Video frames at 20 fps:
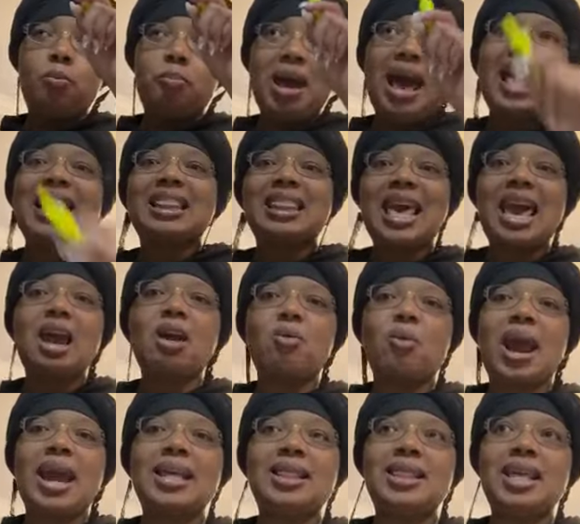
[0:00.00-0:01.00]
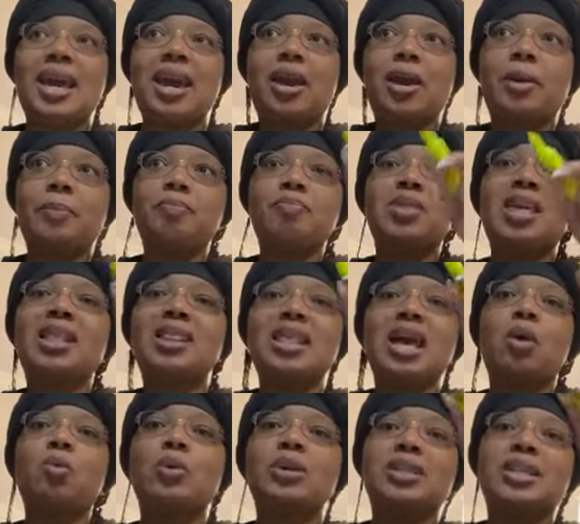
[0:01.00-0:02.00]
by that right there that
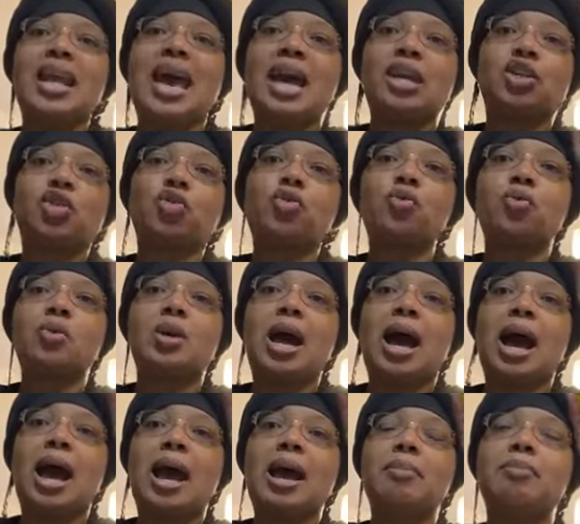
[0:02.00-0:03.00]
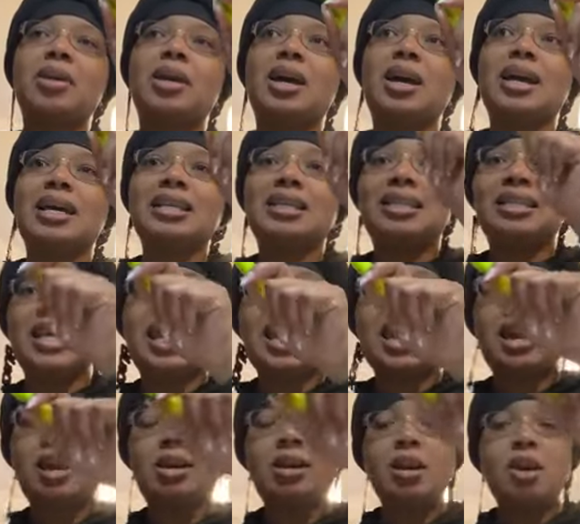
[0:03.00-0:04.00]
that was not true God because
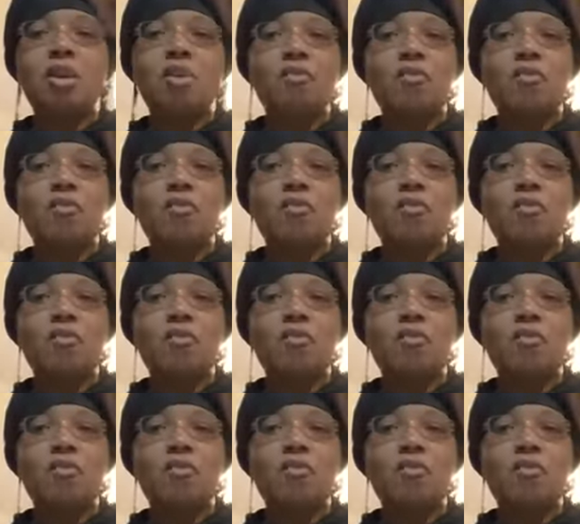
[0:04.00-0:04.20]
then